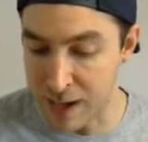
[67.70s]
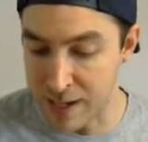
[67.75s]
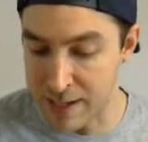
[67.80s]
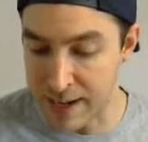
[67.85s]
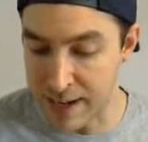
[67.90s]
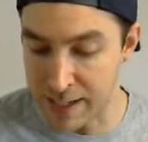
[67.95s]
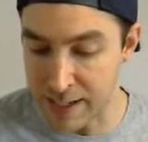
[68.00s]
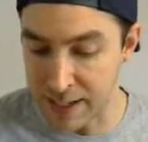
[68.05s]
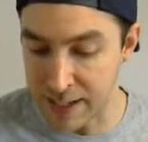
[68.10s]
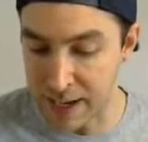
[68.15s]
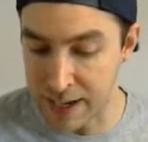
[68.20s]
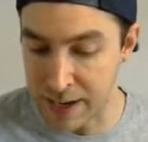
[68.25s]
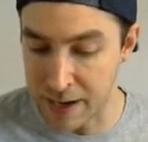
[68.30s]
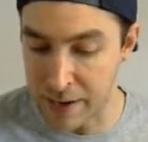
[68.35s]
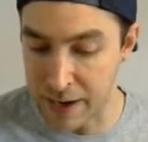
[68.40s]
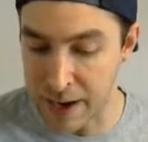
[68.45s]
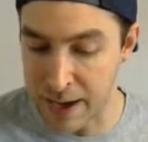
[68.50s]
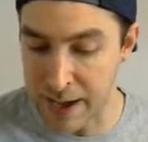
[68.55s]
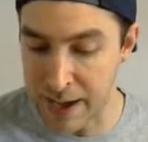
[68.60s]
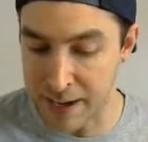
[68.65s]
deck in
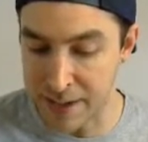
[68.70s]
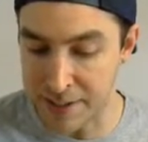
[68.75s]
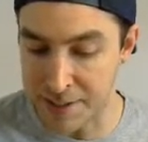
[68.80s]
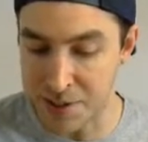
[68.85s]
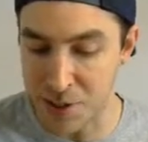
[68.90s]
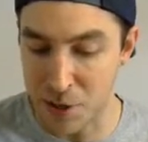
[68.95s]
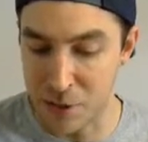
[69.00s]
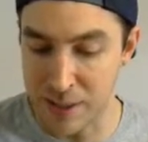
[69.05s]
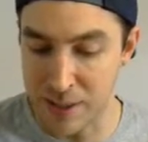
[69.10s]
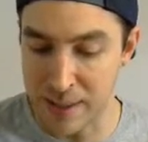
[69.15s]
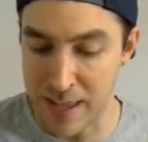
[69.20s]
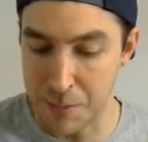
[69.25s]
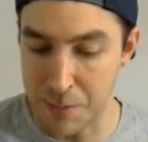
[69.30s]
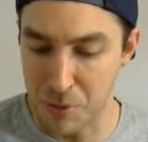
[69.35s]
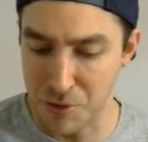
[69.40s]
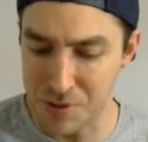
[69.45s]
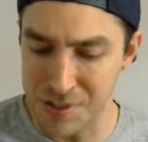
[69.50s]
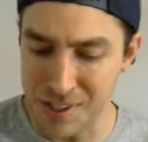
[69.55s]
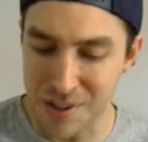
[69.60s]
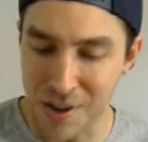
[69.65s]
here, and it's noted that
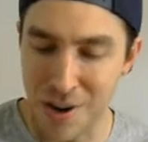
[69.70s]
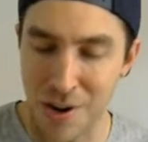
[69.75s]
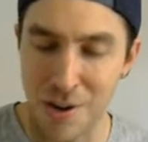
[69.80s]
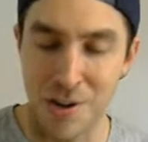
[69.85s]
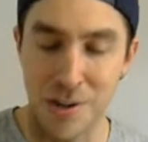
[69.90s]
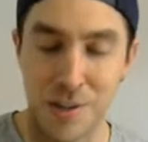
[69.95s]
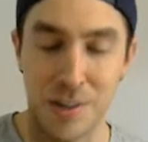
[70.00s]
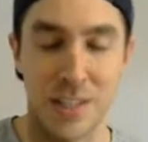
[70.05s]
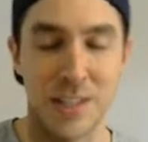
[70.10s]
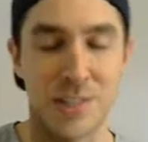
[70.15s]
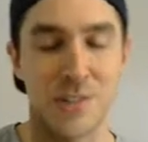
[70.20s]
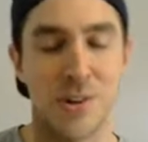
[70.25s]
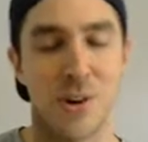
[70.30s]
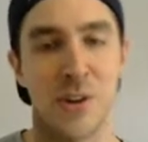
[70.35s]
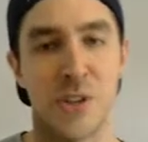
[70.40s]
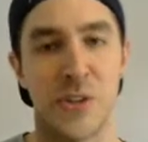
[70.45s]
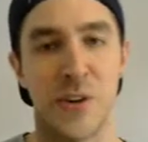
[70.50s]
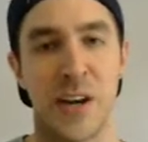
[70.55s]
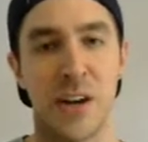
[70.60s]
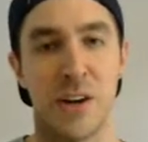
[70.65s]
most of these
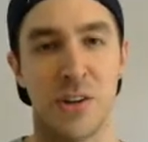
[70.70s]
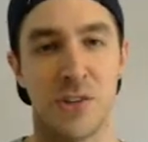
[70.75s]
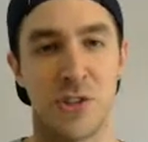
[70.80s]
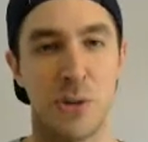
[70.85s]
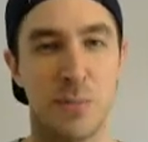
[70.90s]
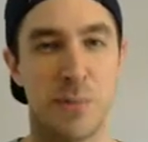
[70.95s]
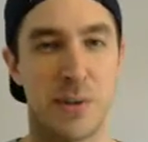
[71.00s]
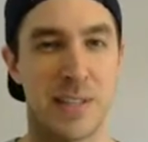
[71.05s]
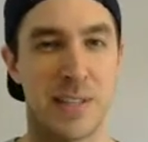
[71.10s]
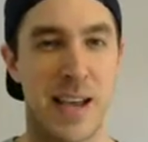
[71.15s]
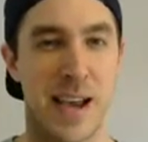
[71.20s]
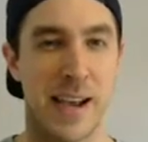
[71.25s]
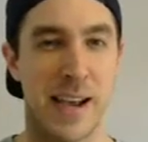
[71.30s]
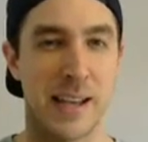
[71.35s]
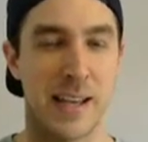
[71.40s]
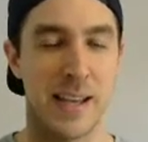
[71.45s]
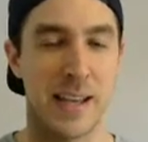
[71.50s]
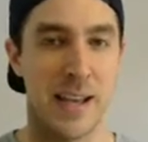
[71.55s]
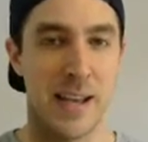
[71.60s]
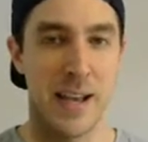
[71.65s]
cards right here are Super
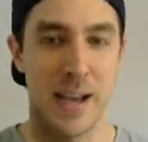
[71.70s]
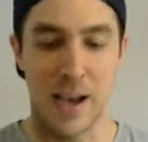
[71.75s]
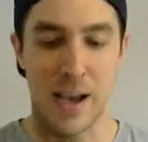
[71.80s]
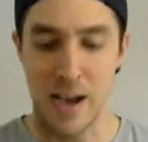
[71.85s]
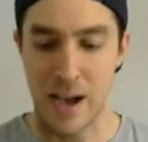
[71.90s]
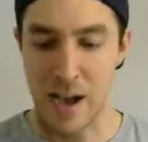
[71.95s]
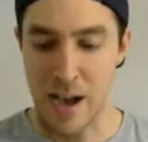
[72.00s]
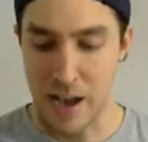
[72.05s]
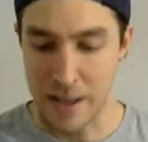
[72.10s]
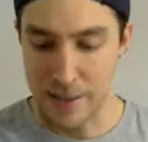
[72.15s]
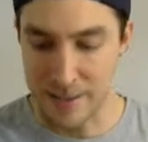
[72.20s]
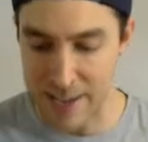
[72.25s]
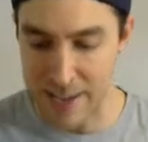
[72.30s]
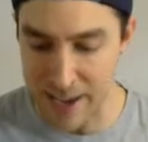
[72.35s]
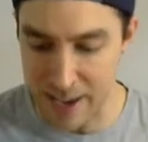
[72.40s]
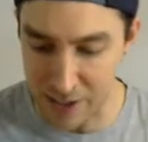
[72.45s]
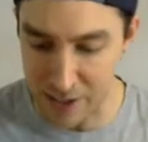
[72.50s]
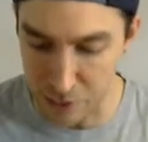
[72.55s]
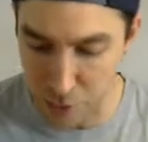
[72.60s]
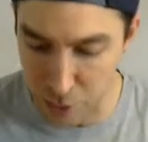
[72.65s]
Attack
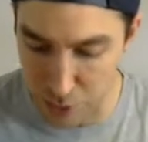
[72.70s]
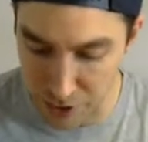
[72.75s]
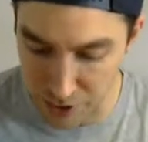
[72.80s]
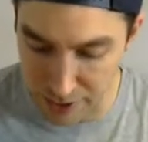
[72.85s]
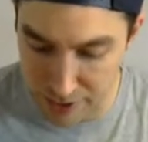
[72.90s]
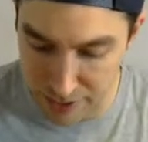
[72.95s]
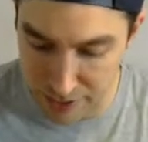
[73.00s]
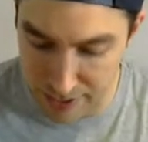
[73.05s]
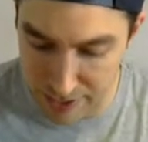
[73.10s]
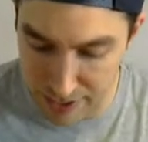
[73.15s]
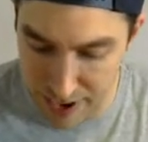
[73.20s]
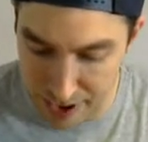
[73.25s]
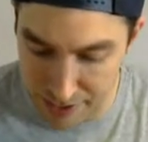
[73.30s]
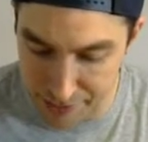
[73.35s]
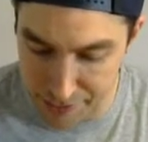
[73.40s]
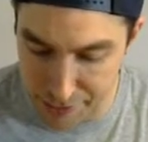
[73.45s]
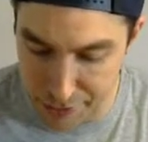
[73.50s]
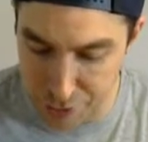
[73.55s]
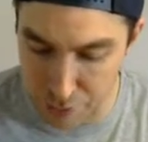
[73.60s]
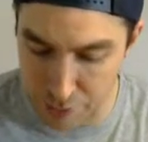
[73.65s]
10, including the
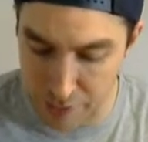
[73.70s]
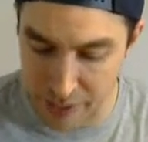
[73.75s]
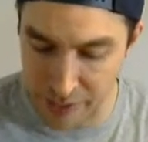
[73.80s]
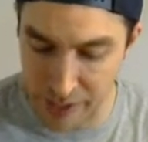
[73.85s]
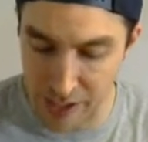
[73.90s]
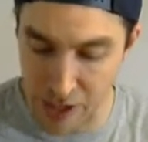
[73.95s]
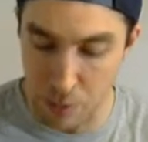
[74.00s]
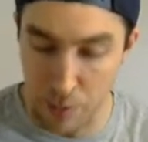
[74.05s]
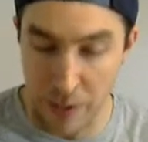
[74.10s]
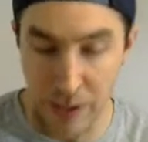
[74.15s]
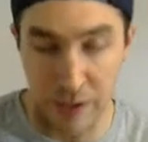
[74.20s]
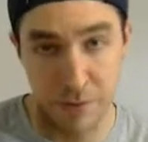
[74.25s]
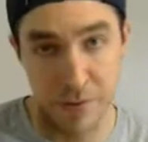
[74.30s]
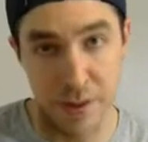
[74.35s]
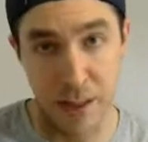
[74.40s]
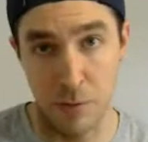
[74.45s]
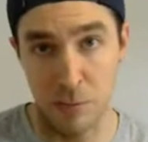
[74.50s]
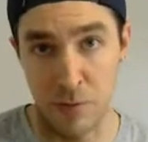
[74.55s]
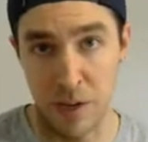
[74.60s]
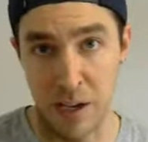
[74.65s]
God Coup right here. I'm waiting
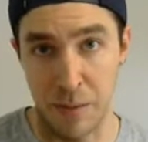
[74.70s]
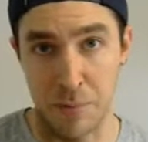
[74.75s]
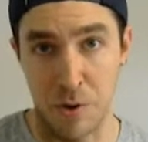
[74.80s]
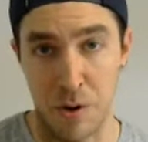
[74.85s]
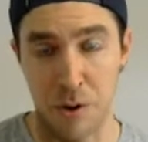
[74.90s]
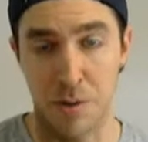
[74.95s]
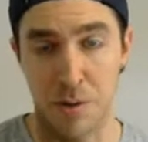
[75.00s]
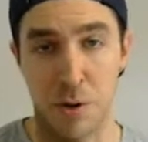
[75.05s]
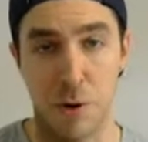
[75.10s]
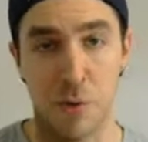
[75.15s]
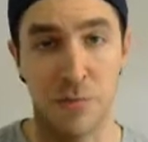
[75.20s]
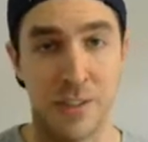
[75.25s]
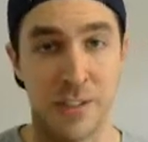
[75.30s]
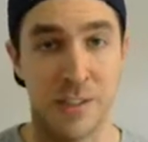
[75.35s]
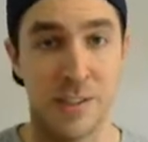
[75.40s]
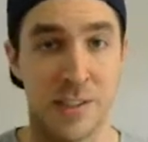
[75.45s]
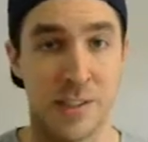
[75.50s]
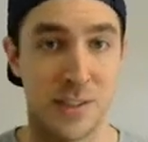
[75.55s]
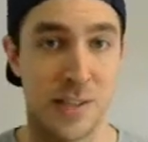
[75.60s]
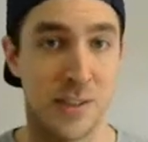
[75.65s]
for that rebirth. Hopefully
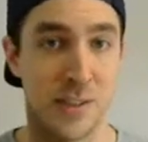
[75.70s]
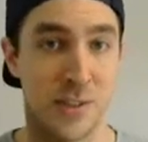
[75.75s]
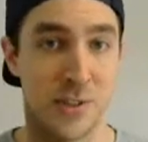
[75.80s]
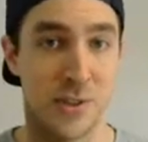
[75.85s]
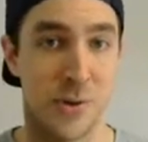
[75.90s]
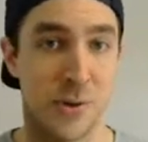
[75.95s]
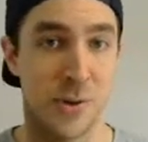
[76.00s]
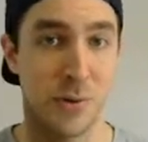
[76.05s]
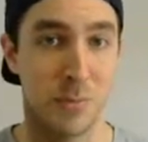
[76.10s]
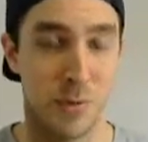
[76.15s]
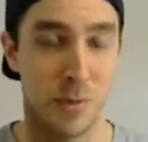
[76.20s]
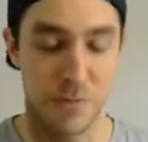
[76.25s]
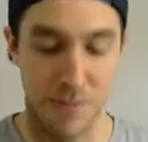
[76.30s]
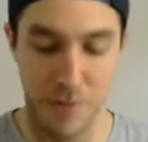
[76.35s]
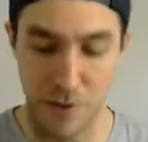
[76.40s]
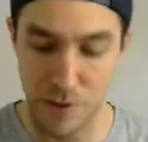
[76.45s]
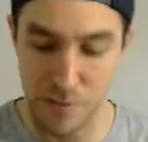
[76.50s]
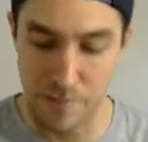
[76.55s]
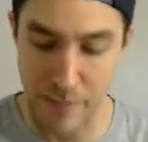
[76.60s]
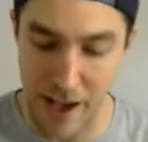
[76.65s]
he does get the Dokkan with
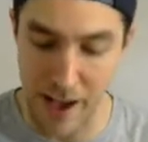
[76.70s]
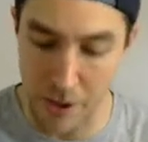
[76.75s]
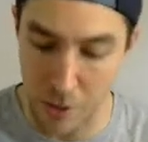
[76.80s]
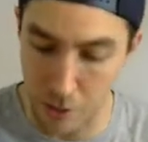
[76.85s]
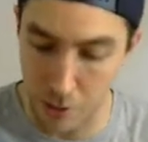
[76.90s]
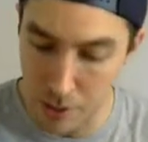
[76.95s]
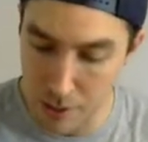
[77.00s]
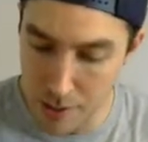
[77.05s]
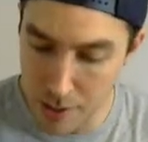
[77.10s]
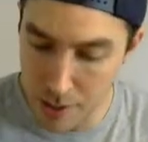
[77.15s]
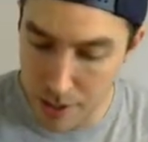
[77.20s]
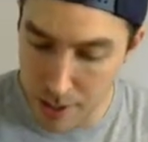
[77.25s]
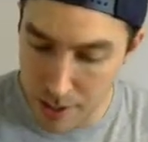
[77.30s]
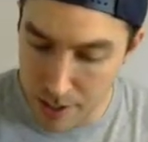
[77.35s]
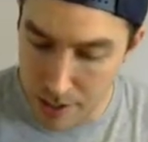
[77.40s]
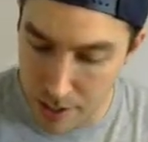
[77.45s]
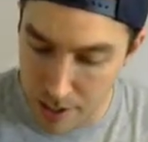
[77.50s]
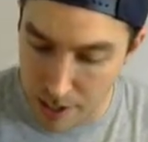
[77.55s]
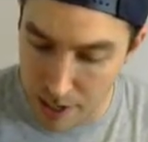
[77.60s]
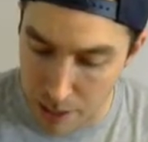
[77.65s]
Fierce Battle.
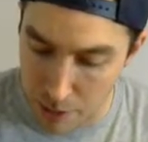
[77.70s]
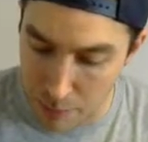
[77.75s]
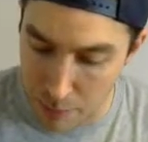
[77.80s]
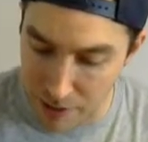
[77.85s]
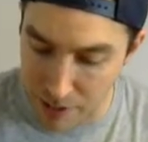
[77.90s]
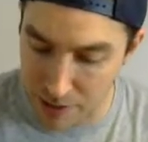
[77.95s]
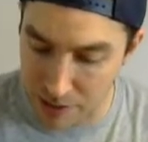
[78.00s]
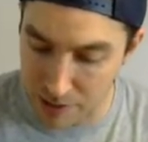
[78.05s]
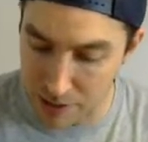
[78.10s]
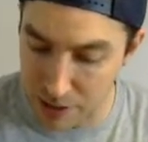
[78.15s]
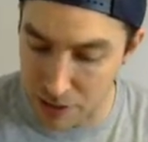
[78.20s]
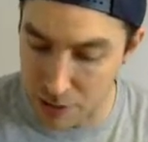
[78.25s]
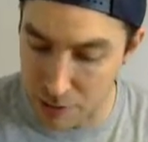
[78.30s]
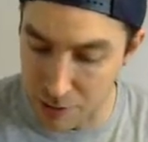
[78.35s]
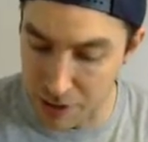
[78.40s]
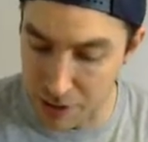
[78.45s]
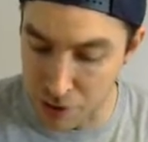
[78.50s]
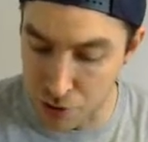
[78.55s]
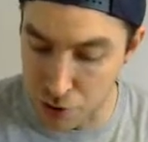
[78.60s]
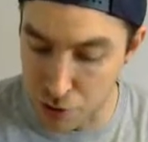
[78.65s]
We got, you
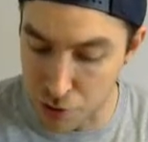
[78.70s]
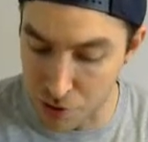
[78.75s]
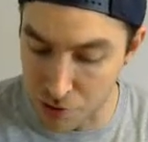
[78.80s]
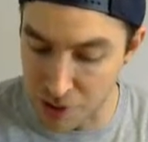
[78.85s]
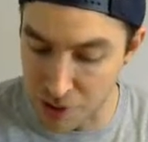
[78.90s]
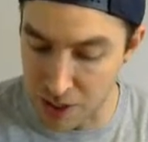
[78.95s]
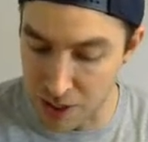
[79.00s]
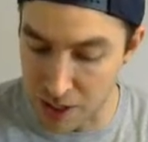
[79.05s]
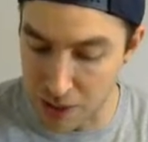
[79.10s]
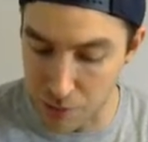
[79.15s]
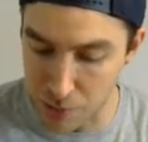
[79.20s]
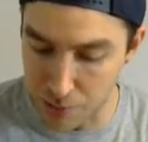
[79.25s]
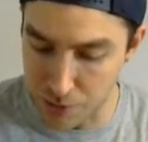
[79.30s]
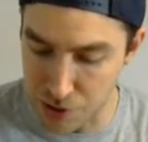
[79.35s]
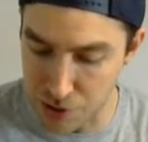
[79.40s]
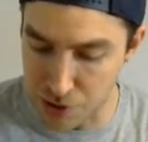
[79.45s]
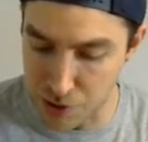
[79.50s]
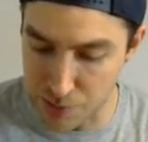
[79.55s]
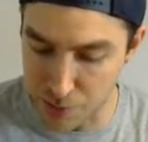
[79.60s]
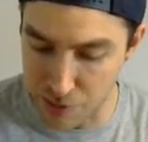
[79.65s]
know, the Trunks in here. Oops,
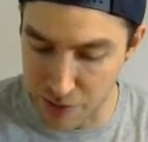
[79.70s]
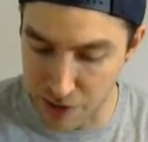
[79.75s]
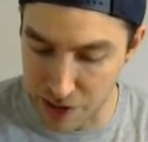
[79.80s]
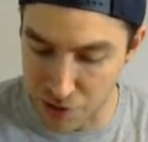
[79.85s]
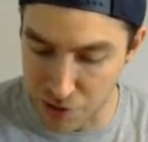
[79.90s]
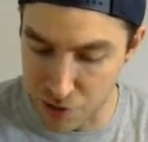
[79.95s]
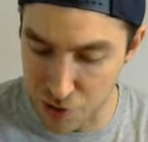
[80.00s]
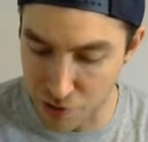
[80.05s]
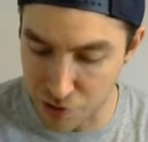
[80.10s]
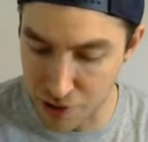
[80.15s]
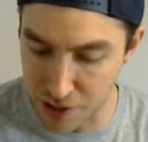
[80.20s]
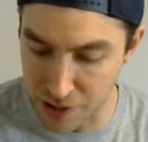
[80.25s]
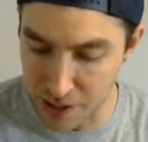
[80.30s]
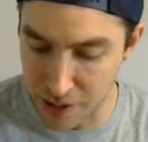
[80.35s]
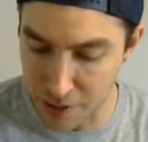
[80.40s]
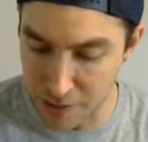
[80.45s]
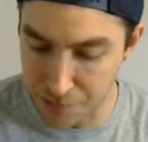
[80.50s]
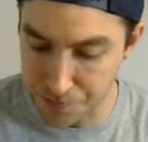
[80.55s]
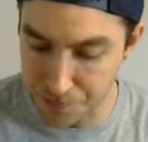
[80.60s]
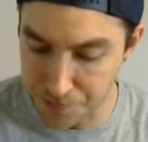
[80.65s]
excuse me. We got Trunks in here.